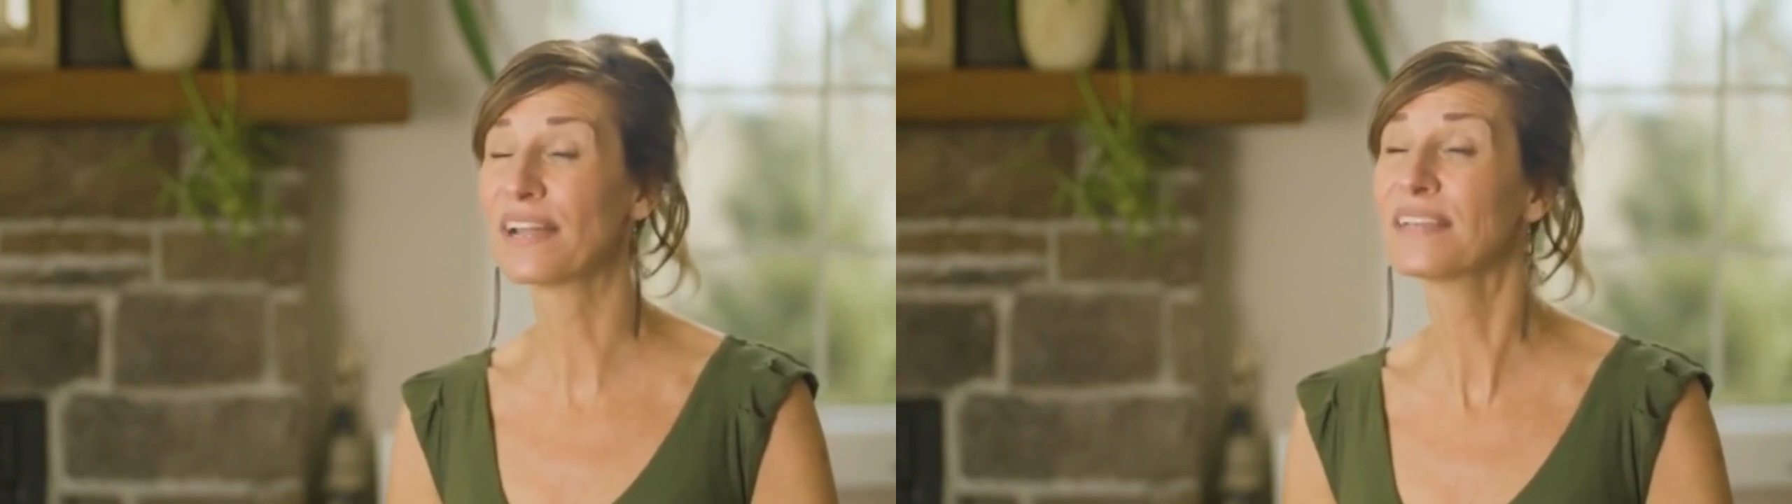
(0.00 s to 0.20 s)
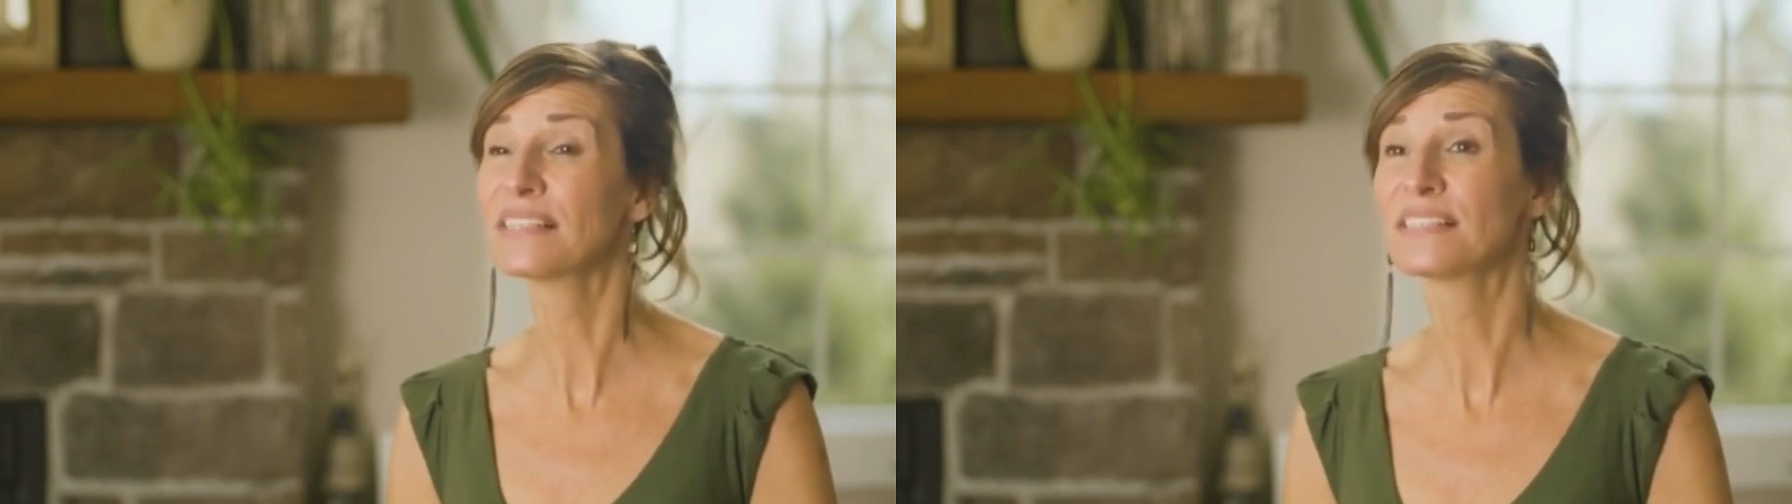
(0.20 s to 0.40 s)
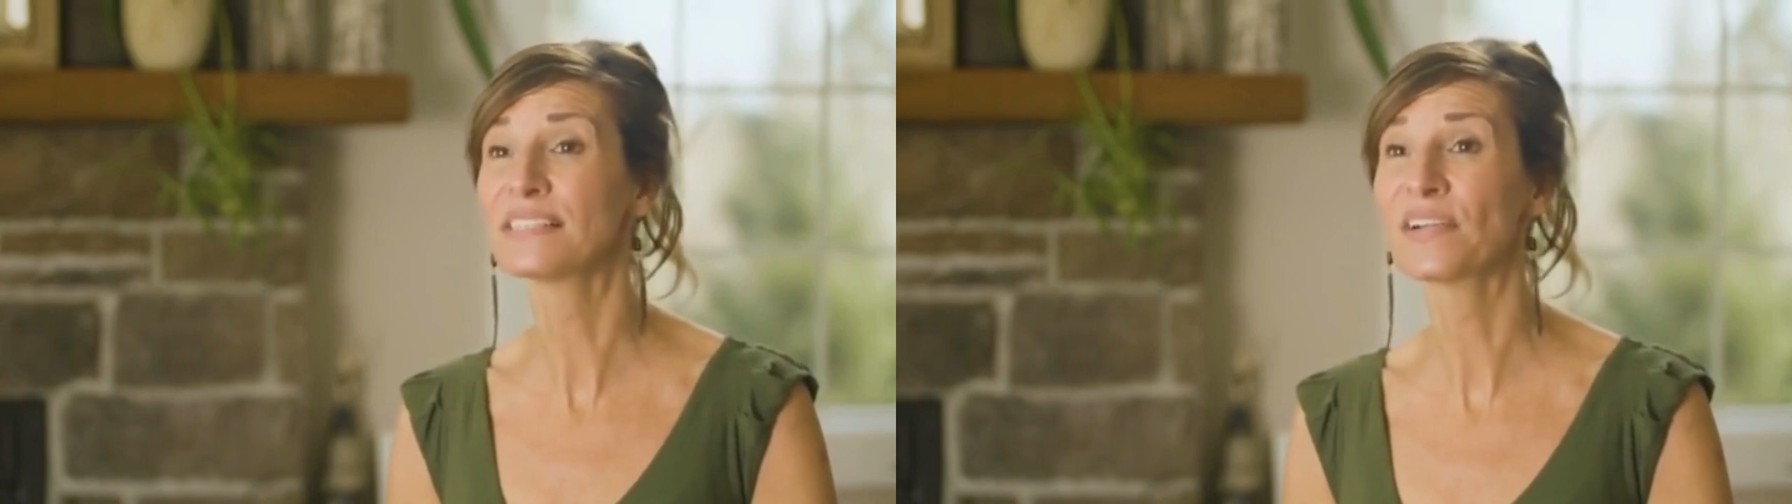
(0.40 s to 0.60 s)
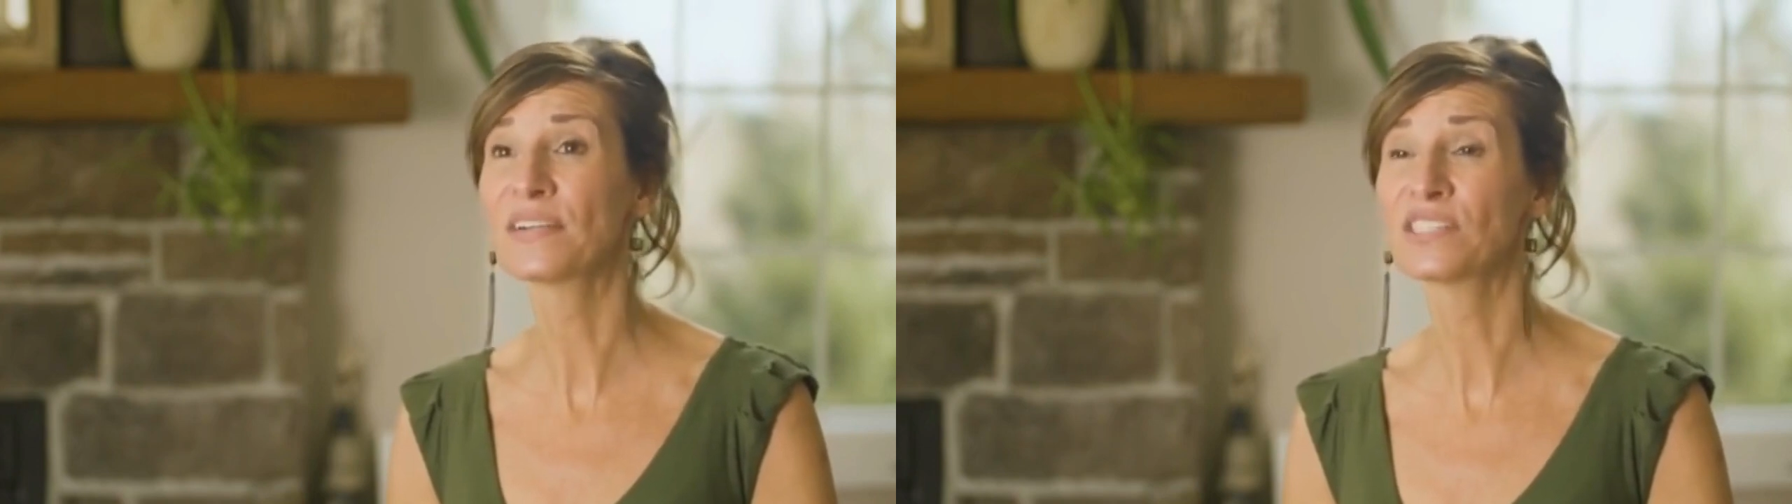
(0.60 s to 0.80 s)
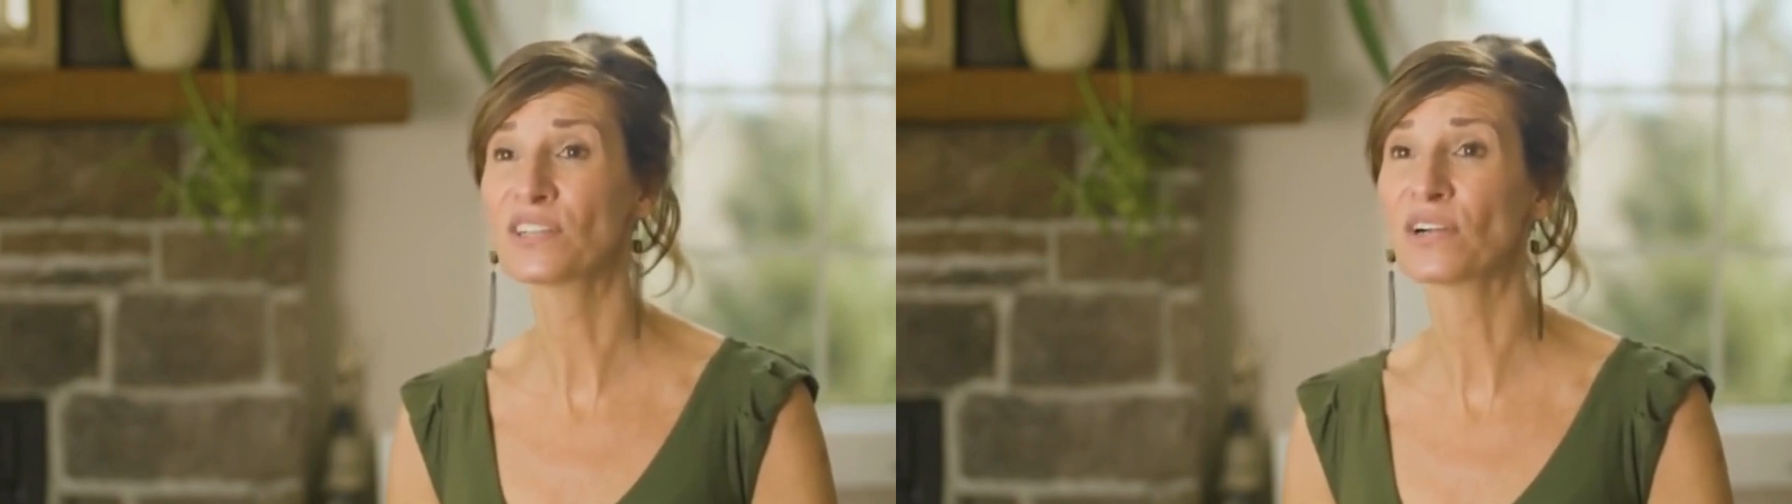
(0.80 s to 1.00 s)

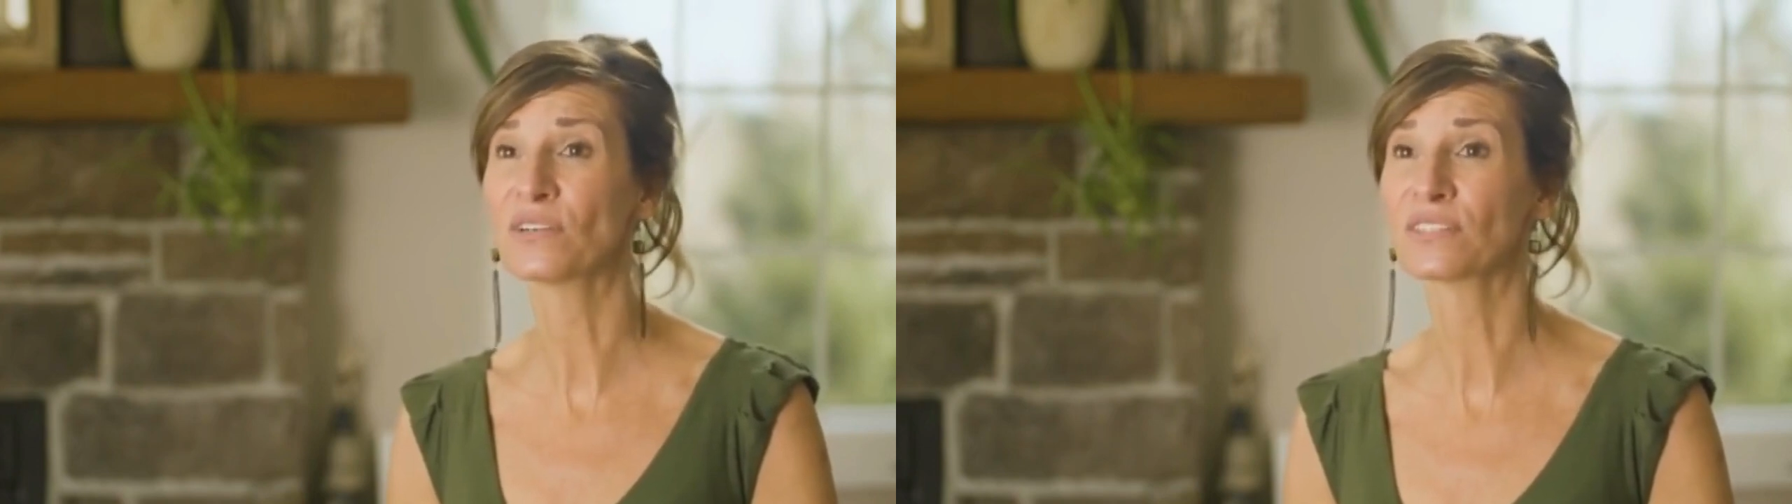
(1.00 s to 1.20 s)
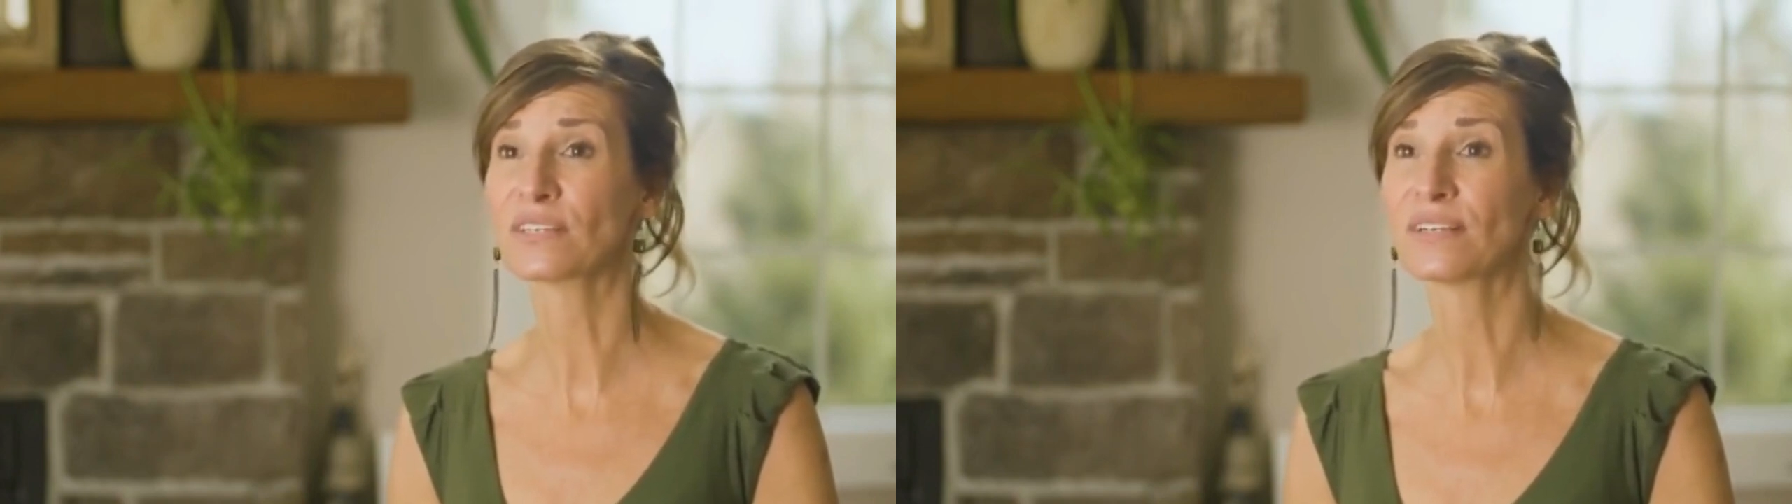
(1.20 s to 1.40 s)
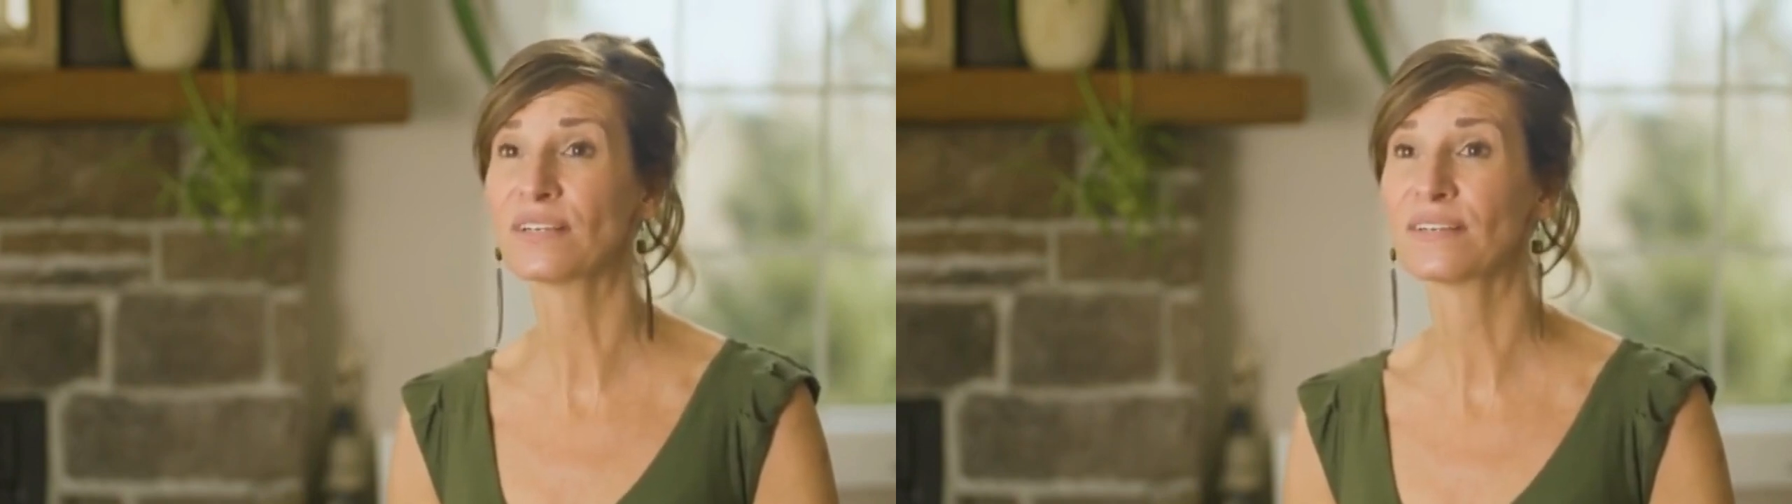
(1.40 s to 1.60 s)
unnecessary struggles.